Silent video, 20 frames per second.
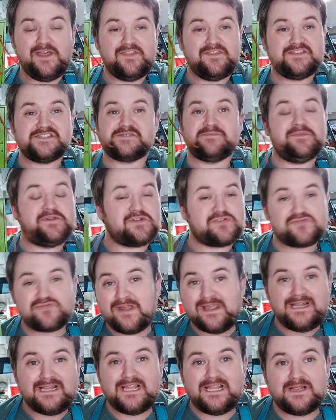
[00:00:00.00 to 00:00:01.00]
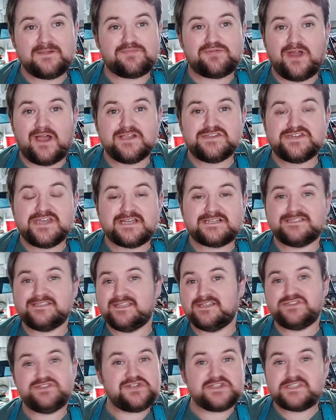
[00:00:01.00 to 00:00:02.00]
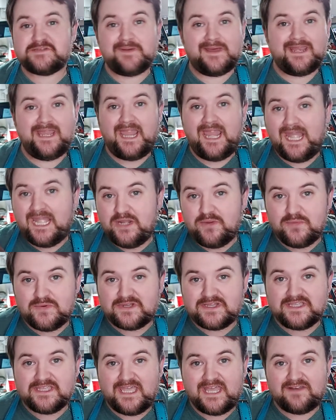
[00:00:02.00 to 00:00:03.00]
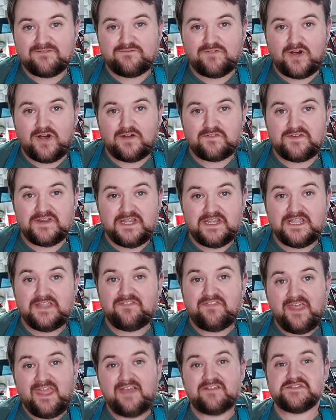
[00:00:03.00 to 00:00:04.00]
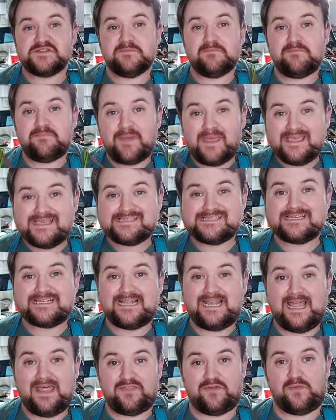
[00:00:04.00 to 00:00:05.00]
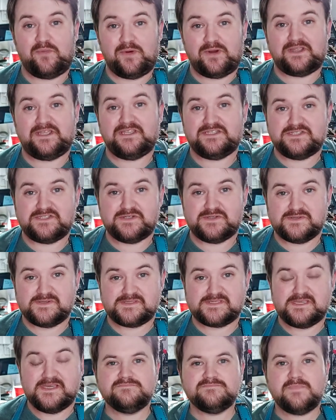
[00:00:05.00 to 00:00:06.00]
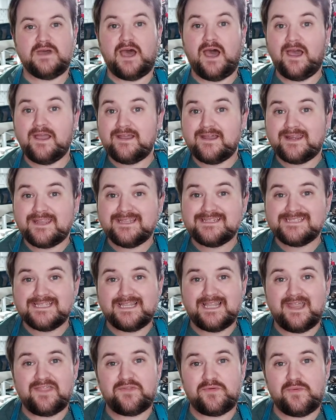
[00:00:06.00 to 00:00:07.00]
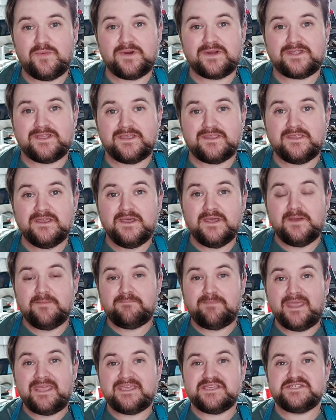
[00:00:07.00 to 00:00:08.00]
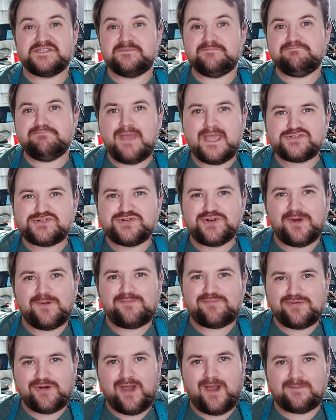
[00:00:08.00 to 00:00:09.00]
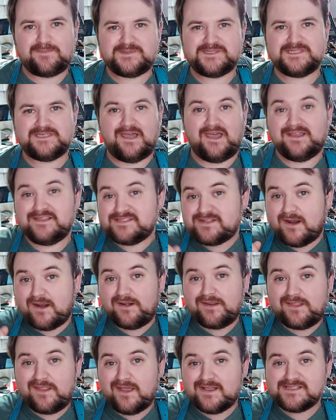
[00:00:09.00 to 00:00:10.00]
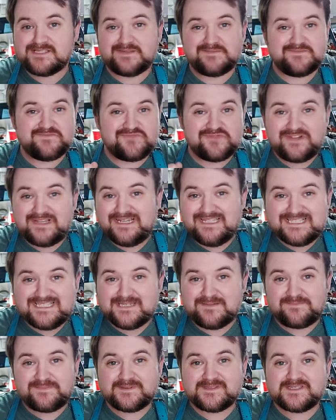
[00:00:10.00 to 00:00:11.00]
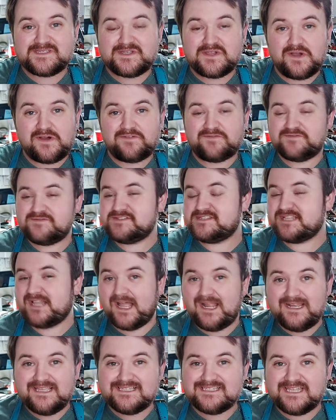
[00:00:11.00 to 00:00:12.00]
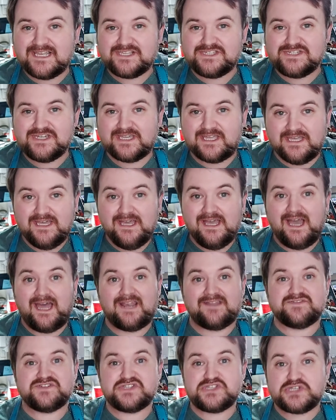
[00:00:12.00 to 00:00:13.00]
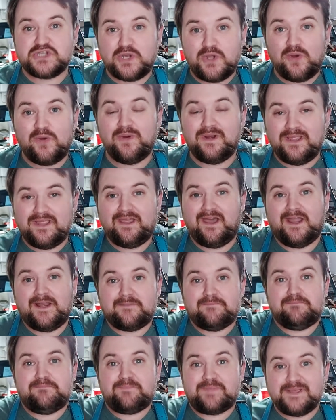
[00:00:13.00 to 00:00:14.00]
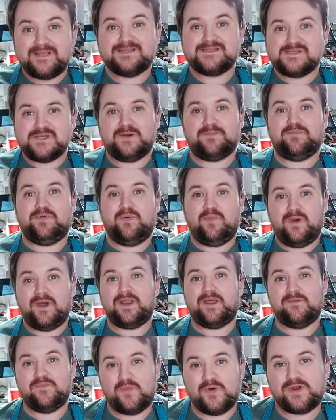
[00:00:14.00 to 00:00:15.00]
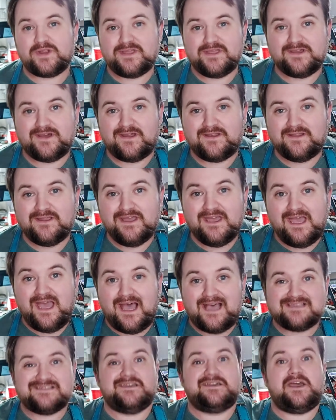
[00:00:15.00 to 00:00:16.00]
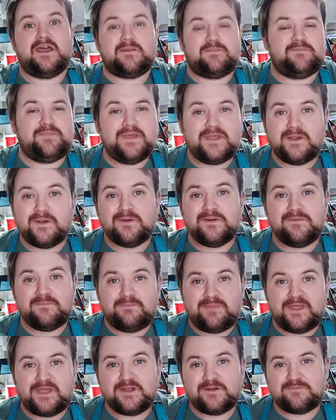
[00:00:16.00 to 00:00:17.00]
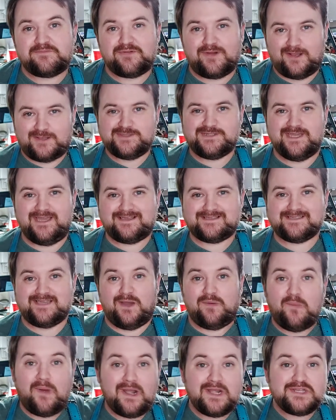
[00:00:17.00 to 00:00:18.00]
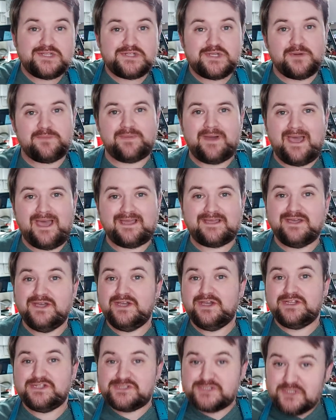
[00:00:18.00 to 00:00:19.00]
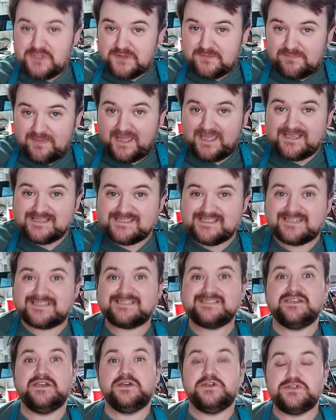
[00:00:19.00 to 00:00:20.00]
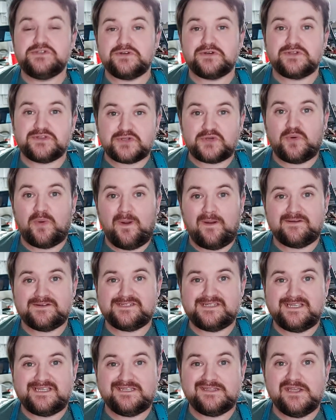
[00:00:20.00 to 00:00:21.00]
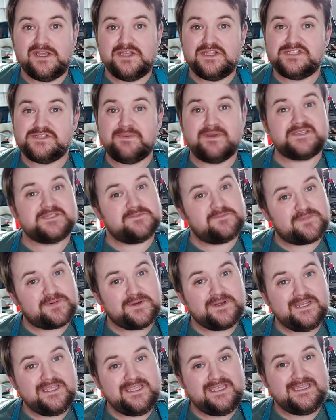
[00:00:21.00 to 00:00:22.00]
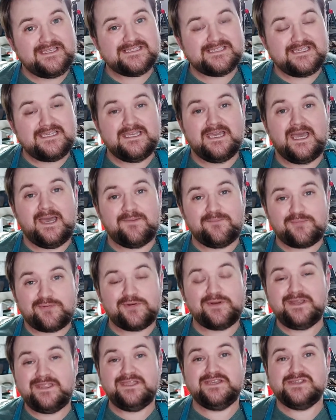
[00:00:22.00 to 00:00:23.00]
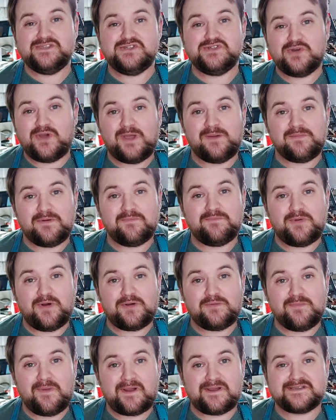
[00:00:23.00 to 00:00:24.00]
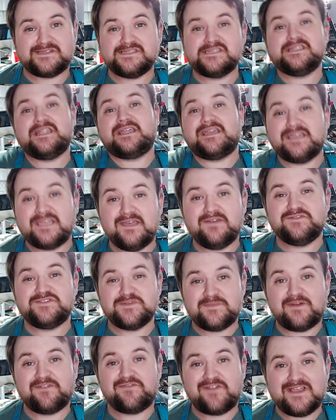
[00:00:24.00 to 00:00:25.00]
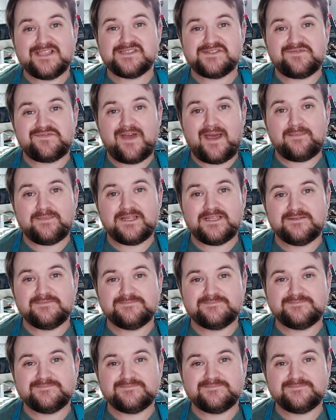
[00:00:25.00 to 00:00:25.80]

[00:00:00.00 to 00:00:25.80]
This is going to be a great little project that just about anyone can get involved in if they have some basic leather working tools. I got into leatherworking, making some metro props. I started on some really simple stuff, slightly stitching, and I've slowly kind of built up what I'm working on. As I got bigger and bigger projects, I wanted to go back to the basics during the quarantine to make some pretty easy and pretty enjoyable bookmarks that I could give to my friends and family.